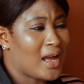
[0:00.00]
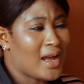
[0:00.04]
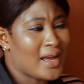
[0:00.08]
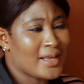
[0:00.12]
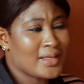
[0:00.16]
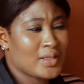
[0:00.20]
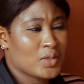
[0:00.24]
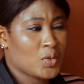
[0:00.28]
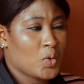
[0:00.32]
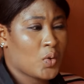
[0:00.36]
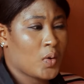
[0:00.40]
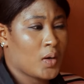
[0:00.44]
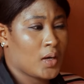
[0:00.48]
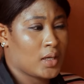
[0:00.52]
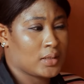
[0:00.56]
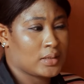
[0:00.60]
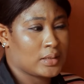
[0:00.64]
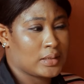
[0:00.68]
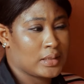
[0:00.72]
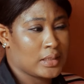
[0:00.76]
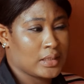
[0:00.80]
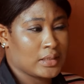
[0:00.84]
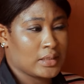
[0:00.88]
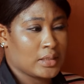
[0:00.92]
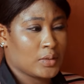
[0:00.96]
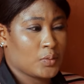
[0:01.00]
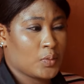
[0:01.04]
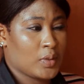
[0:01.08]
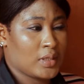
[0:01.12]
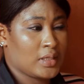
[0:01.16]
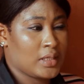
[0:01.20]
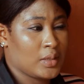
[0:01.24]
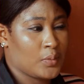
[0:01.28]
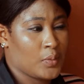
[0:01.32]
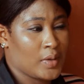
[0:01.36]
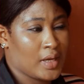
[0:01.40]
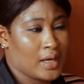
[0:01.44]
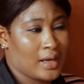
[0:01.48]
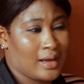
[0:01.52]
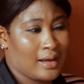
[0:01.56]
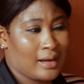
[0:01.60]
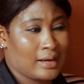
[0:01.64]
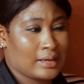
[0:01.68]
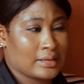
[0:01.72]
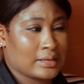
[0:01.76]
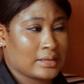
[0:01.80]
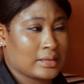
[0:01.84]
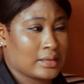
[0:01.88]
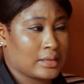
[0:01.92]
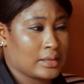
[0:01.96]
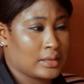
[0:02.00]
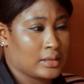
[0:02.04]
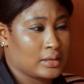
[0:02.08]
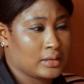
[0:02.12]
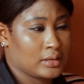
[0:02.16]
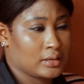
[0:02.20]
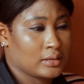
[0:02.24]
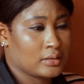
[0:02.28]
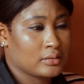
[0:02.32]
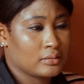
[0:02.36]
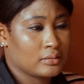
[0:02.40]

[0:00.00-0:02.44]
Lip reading: I saw her there, the way they were acting.